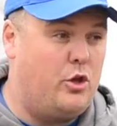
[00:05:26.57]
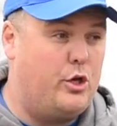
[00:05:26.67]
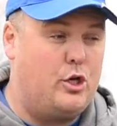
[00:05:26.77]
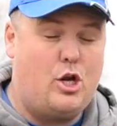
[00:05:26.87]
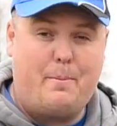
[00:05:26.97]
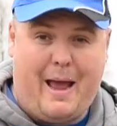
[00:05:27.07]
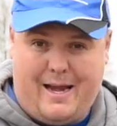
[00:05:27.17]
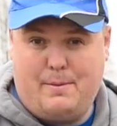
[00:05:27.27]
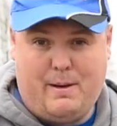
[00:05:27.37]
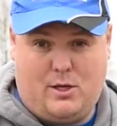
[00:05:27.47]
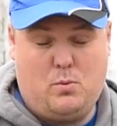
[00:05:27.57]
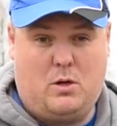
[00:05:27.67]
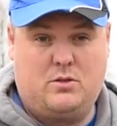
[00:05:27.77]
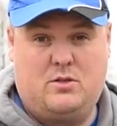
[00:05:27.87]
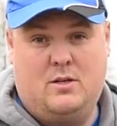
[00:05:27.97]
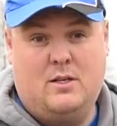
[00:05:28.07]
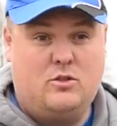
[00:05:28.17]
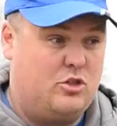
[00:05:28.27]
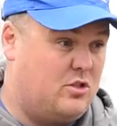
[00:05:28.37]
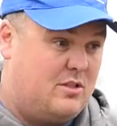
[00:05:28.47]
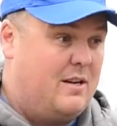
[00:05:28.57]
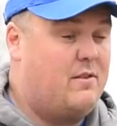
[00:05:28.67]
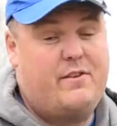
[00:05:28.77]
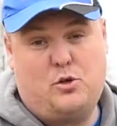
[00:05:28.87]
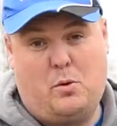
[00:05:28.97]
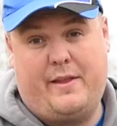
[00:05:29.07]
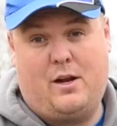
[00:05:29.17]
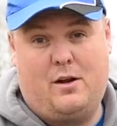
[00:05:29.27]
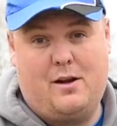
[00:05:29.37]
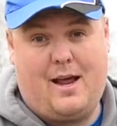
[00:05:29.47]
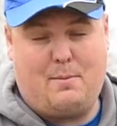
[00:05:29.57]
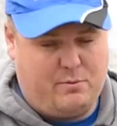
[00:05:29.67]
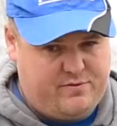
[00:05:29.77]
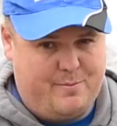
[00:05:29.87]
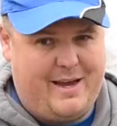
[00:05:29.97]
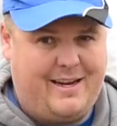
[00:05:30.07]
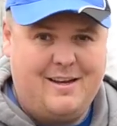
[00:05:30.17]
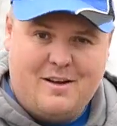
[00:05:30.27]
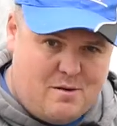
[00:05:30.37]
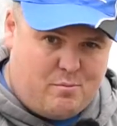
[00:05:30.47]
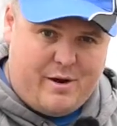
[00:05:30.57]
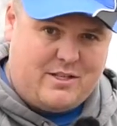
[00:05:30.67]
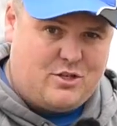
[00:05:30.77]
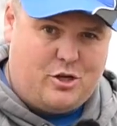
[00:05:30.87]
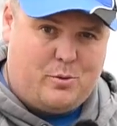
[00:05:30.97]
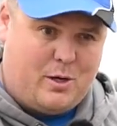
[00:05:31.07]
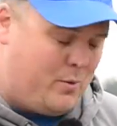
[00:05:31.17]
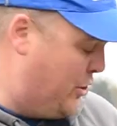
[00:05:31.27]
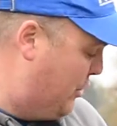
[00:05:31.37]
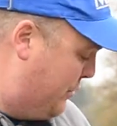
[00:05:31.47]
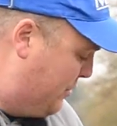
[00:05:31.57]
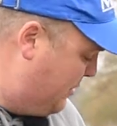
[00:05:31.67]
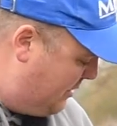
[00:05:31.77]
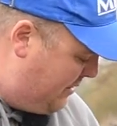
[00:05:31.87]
You can dob any bait you want just to see if the fish want that on a day. But for me, bread's the only one I want to use.